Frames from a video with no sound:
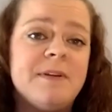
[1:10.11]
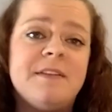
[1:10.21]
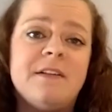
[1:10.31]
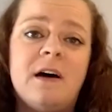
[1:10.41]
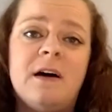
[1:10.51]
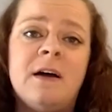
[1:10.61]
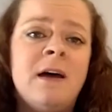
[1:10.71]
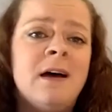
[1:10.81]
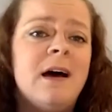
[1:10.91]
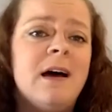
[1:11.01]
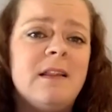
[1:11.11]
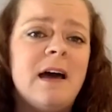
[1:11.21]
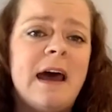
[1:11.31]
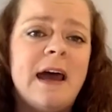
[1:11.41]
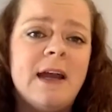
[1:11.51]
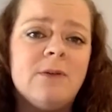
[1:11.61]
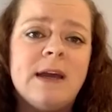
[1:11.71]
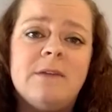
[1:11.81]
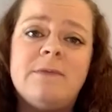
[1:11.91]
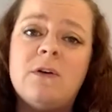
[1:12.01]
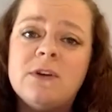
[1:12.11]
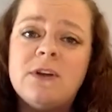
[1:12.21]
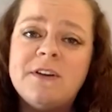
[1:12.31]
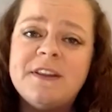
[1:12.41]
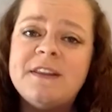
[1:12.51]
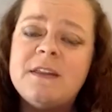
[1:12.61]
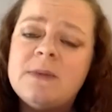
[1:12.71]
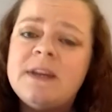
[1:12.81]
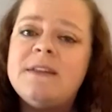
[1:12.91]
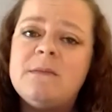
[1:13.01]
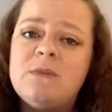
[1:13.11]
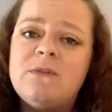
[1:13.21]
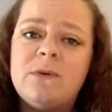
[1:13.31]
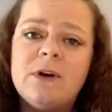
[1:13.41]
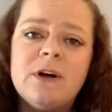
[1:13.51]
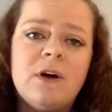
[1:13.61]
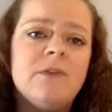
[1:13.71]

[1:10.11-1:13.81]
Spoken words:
We saw a lot higher rate of overdoses than we'd seen before.